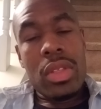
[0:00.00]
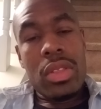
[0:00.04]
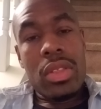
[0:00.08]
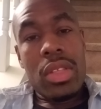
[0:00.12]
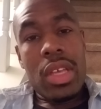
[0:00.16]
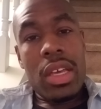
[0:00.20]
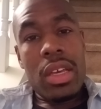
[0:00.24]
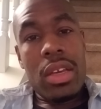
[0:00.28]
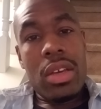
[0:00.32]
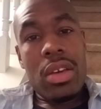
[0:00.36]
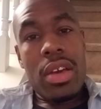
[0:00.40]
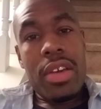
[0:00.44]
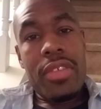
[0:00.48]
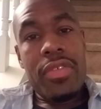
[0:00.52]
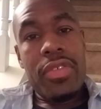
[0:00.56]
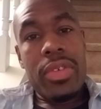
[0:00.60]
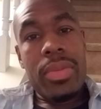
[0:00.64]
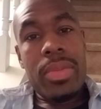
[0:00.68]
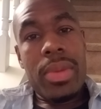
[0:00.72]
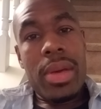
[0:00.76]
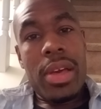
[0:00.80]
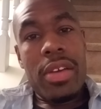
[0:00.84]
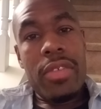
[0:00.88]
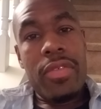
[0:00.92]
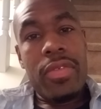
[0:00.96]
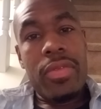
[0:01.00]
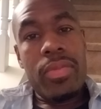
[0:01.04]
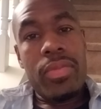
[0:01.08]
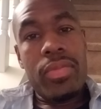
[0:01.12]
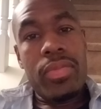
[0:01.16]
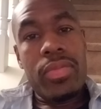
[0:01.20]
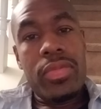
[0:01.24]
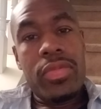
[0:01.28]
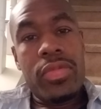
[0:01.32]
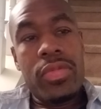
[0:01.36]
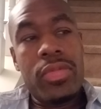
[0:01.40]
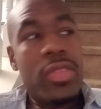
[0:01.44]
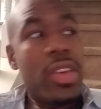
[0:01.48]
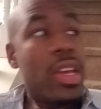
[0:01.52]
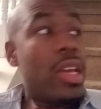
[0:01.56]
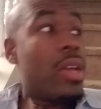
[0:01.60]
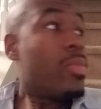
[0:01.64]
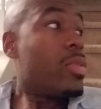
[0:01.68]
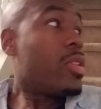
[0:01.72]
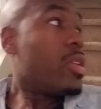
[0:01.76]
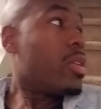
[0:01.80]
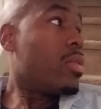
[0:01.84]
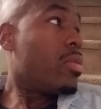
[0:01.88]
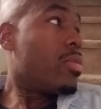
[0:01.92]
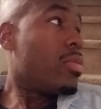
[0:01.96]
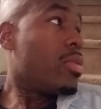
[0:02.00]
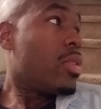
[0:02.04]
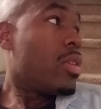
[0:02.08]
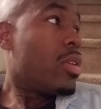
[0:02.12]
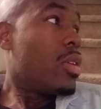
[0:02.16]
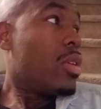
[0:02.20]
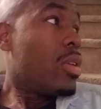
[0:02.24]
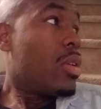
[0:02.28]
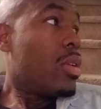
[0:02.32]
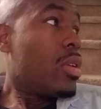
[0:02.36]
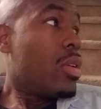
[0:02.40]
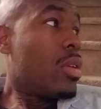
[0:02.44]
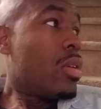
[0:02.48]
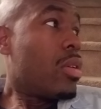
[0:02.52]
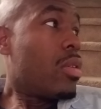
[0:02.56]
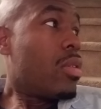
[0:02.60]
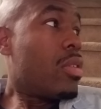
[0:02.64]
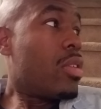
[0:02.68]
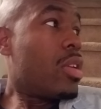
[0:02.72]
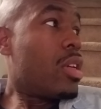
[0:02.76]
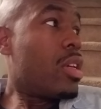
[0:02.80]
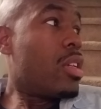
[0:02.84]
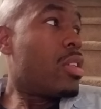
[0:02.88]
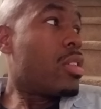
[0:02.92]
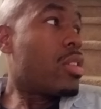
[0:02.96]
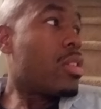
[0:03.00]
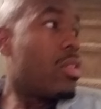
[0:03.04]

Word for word: Thank God for my family on the East